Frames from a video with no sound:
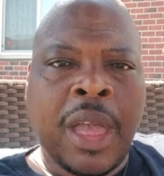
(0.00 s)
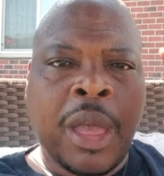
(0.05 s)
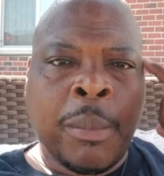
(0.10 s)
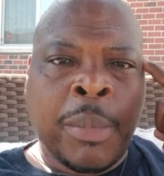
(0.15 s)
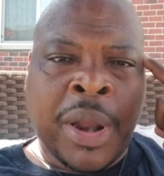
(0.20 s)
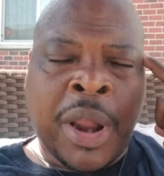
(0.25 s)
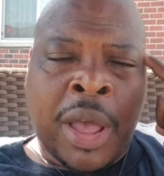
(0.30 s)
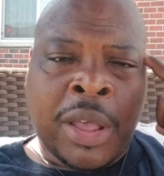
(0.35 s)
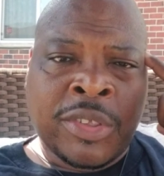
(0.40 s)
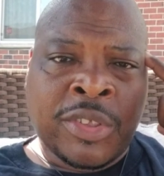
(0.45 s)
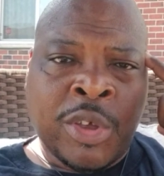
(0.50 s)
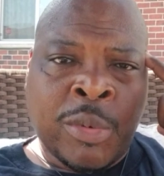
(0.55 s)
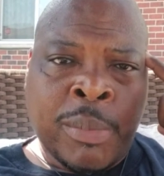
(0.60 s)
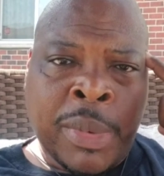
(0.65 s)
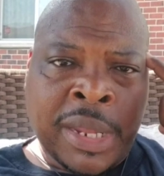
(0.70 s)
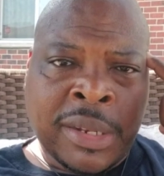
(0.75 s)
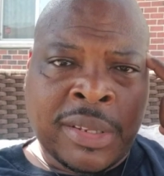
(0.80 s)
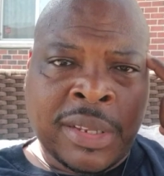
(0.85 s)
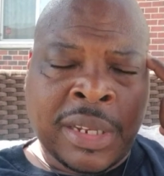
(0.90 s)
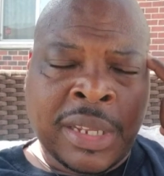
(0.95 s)
but also
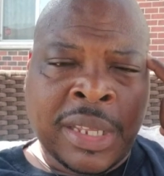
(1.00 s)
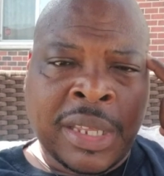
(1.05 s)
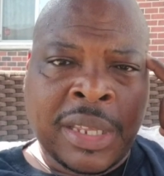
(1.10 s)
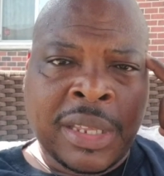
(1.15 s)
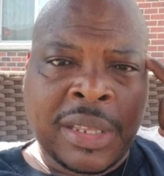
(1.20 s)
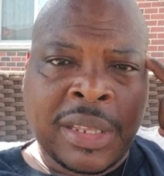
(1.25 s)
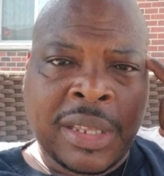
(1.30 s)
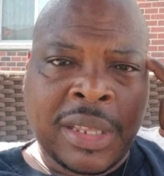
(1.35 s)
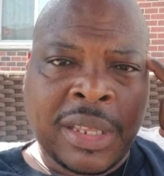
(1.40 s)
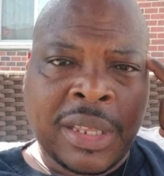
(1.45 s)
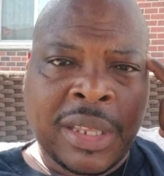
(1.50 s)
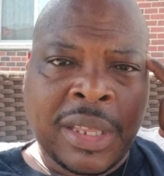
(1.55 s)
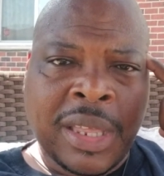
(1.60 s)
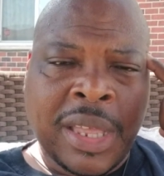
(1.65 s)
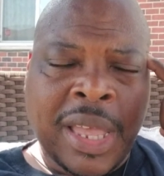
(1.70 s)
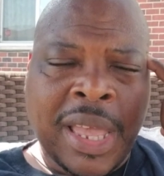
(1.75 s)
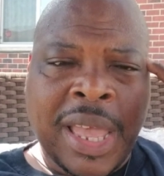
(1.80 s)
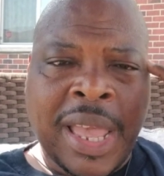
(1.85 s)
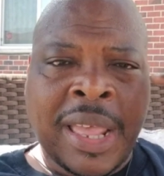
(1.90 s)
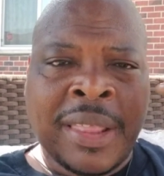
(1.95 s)
mentally,
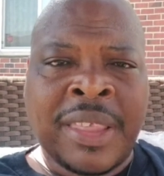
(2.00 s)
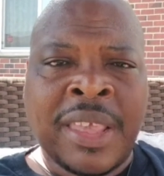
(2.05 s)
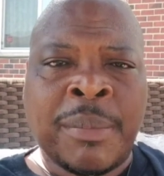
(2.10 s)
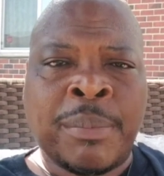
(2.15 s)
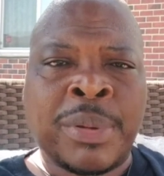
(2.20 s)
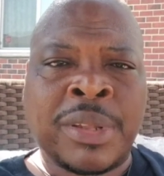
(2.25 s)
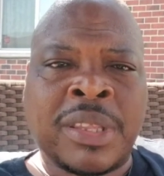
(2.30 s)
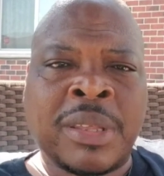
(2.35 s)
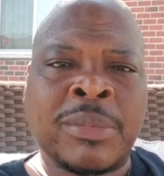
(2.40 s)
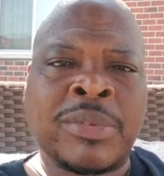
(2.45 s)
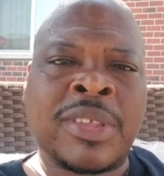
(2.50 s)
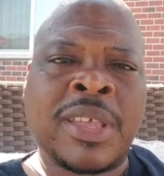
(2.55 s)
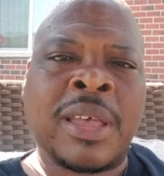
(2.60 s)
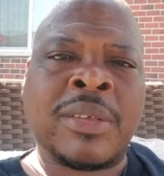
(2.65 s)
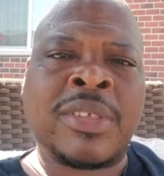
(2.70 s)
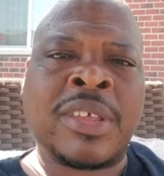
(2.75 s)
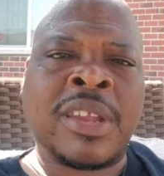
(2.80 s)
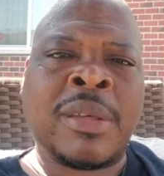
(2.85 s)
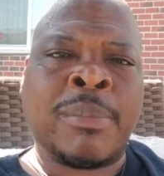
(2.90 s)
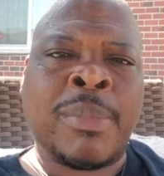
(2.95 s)
and then put
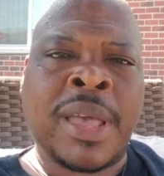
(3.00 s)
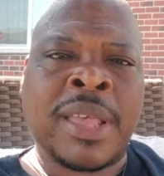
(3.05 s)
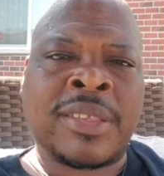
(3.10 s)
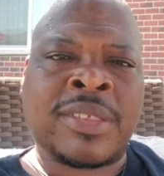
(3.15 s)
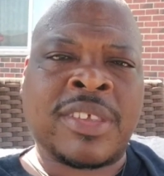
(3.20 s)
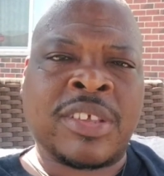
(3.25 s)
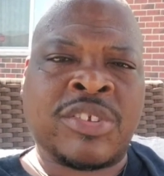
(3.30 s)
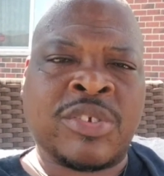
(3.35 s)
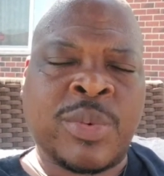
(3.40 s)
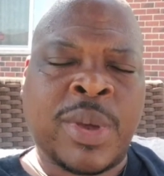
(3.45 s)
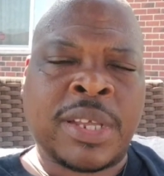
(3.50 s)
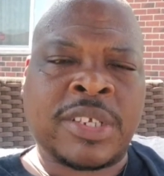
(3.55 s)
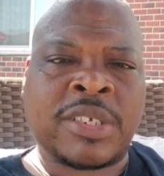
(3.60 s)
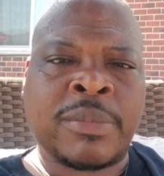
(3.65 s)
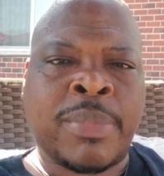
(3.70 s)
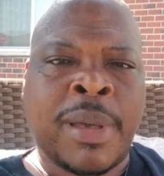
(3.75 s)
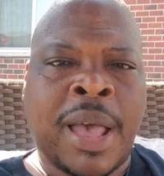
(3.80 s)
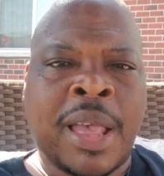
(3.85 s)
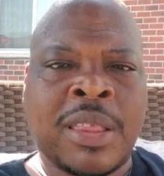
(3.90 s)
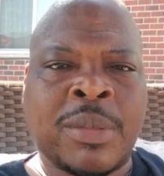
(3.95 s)
themselves in the best
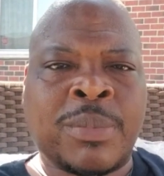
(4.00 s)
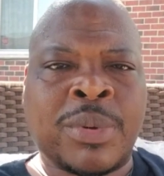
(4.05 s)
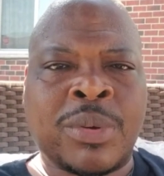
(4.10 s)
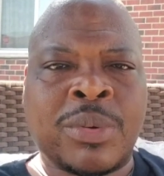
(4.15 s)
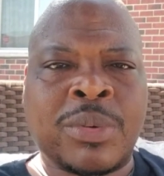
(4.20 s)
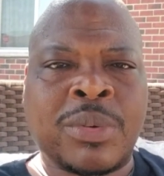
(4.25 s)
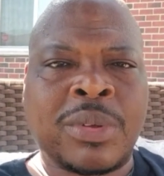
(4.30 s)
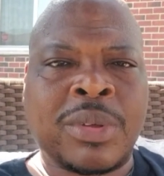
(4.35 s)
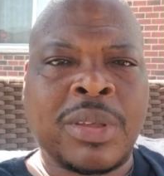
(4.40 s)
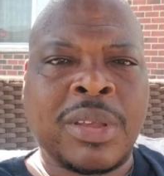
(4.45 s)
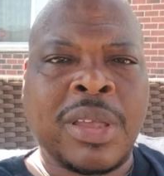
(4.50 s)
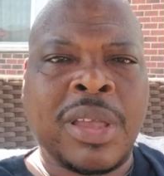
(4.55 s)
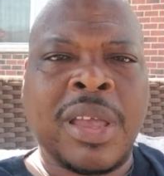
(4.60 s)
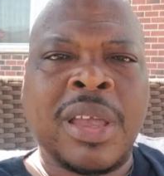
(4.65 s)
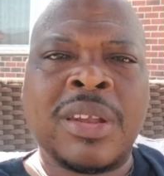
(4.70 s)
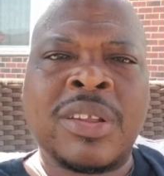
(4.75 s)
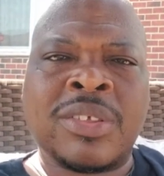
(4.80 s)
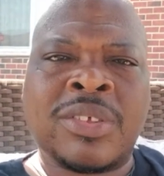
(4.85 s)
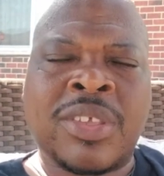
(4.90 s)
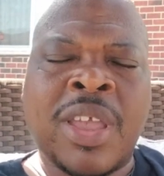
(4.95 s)
situation possible
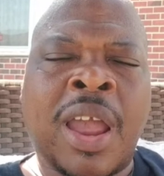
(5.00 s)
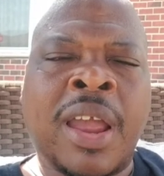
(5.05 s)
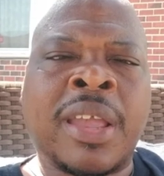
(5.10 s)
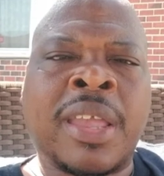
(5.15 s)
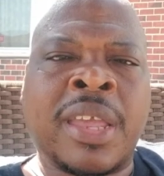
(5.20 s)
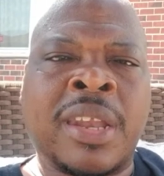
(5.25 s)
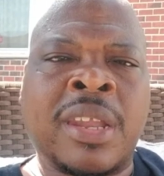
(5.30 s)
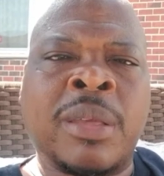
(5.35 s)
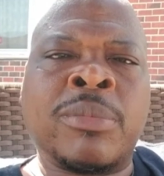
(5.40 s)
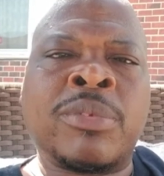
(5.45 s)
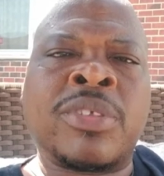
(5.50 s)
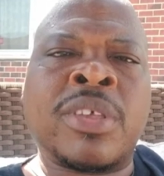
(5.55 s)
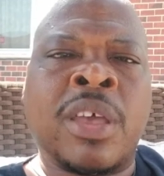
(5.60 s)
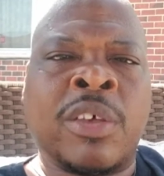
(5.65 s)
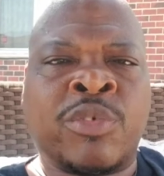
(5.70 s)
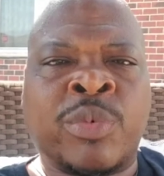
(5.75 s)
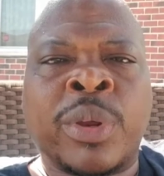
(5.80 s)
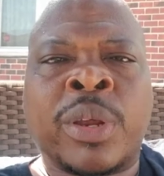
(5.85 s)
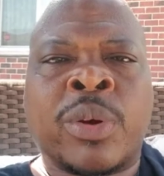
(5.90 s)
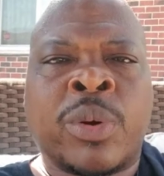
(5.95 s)
to start getting
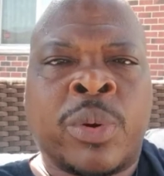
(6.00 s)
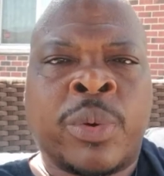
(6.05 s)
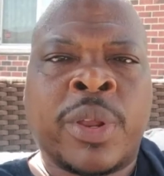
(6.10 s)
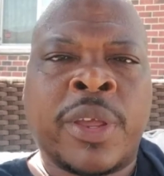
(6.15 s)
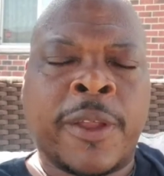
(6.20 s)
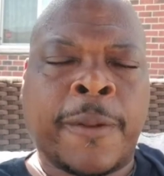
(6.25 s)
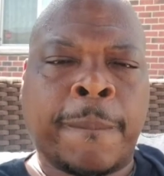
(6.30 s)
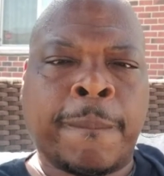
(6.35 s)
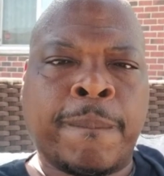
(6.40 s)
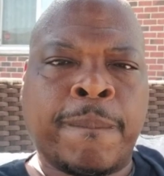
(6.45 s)
themselves recruited.